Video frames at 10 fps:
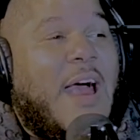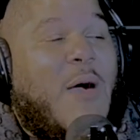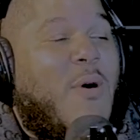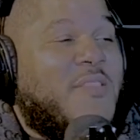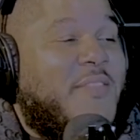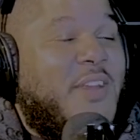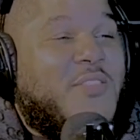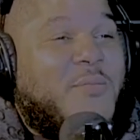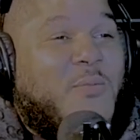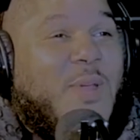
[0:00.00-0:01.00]
I watched
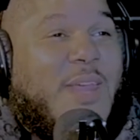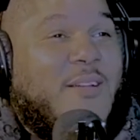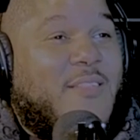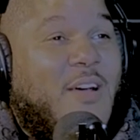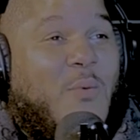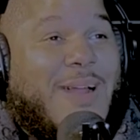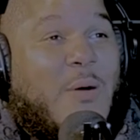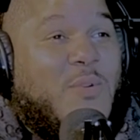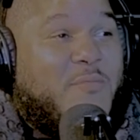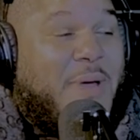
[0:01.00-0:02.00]
videos from 3 years ago when I
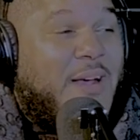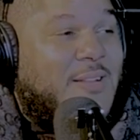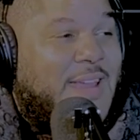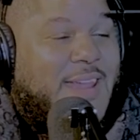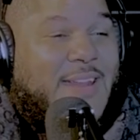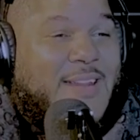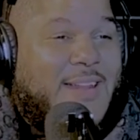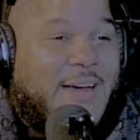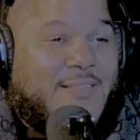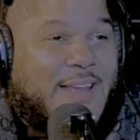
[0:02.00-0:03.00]
was barely eating,
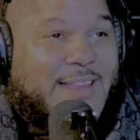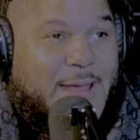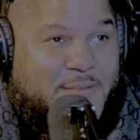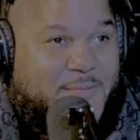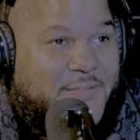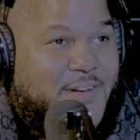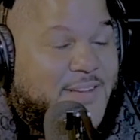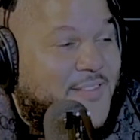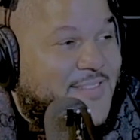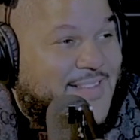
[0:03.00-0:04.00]
and I was like, damn, this
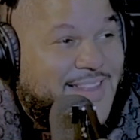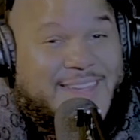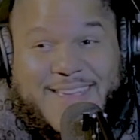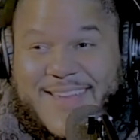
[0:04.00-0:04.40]
motherfucker looks clean.